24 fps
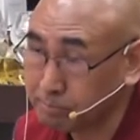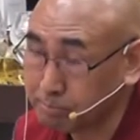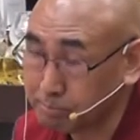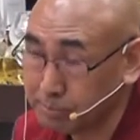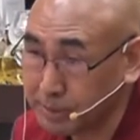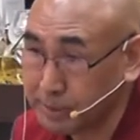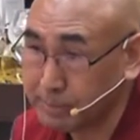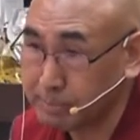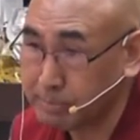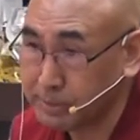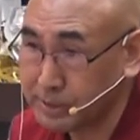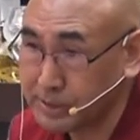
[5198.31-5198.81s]

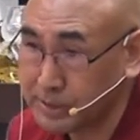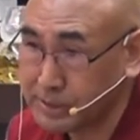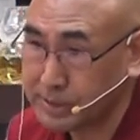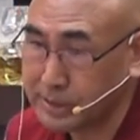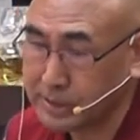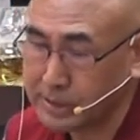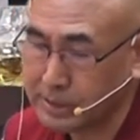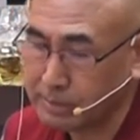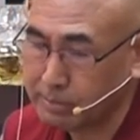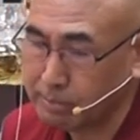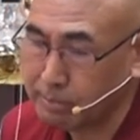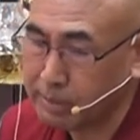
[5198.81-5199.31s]
The
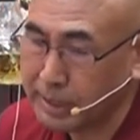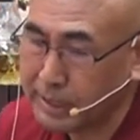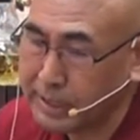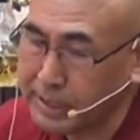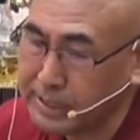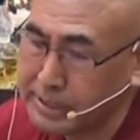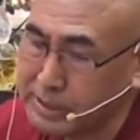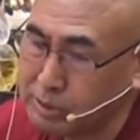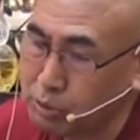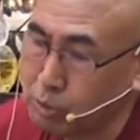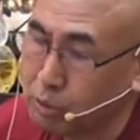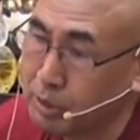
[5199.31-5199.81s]
mind
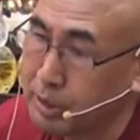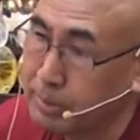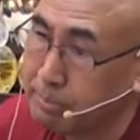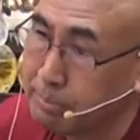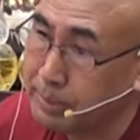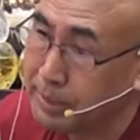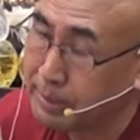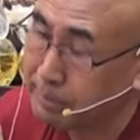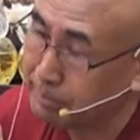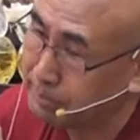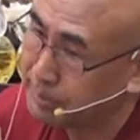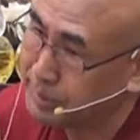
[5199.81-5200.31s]
is look like
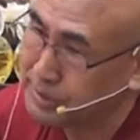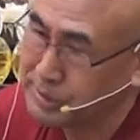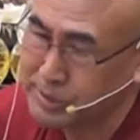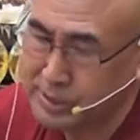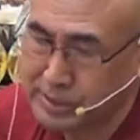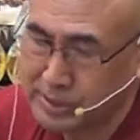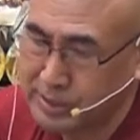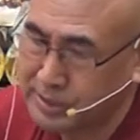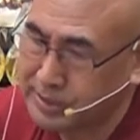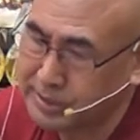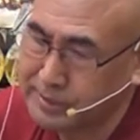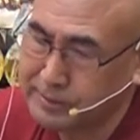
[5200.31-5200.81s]
prime
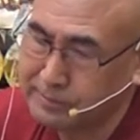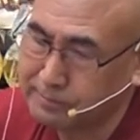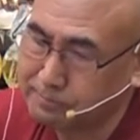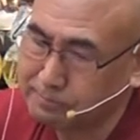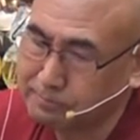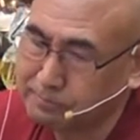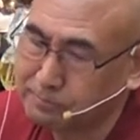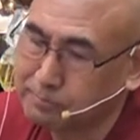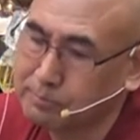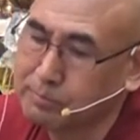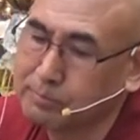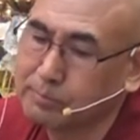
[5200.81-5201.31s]
minister,
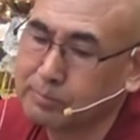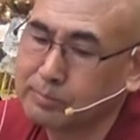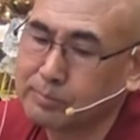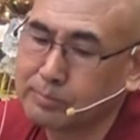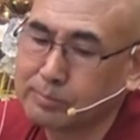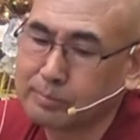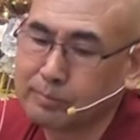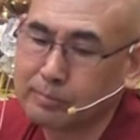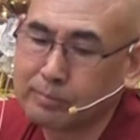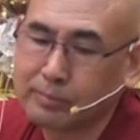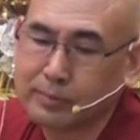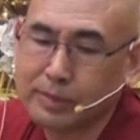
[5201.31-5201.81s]

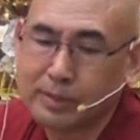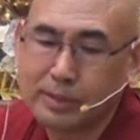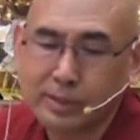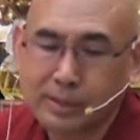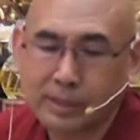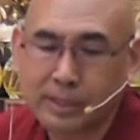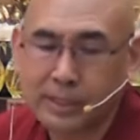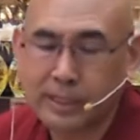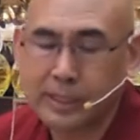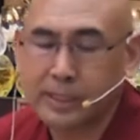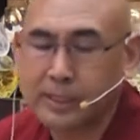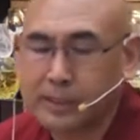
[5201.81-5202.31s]

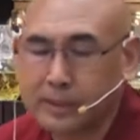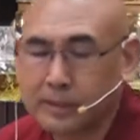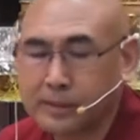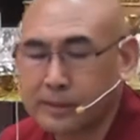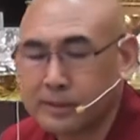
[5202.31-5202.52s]
right?